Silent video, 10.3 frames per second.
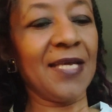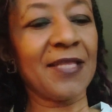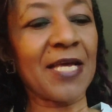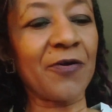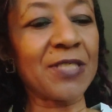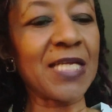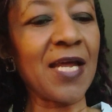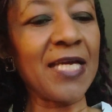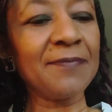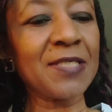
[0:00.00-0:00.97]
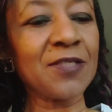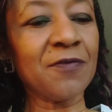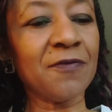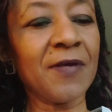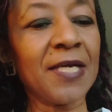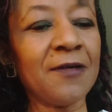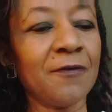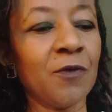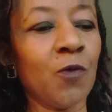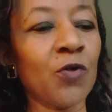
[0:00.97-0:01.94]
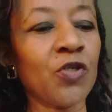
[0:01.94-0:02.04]
There are times to fight
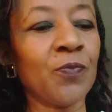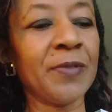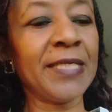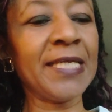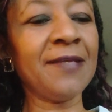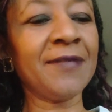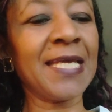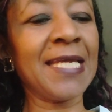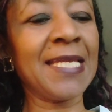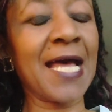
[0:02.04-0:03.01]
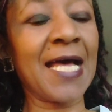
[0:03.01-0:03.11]
for what you believe in